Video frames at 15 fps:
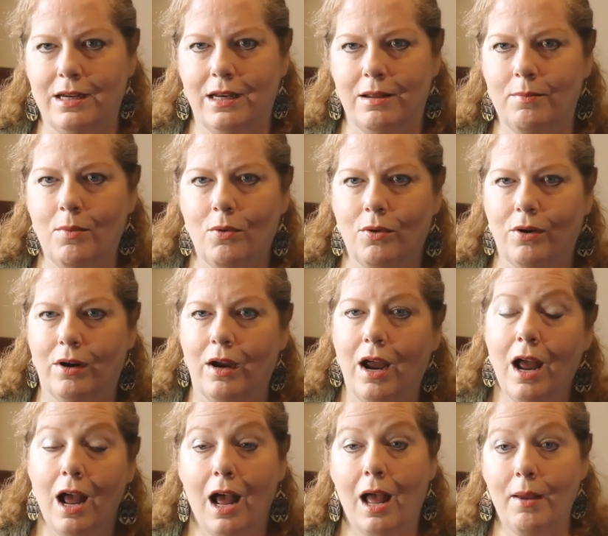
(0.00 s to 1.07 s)
anymore.
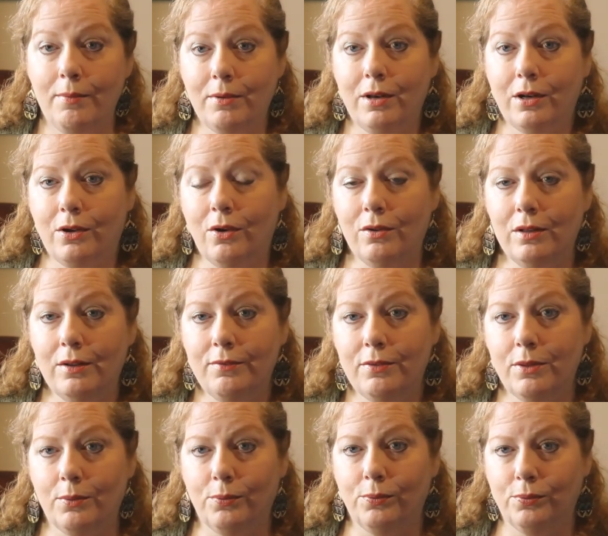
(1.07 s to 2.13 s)
I'm going to go
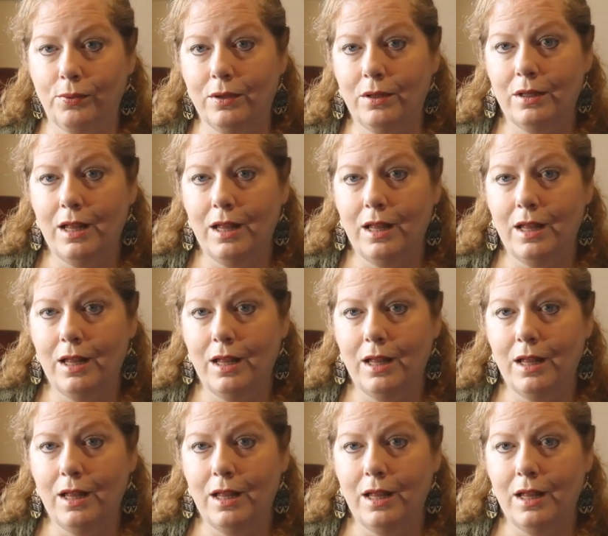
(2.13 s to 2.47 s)
live the real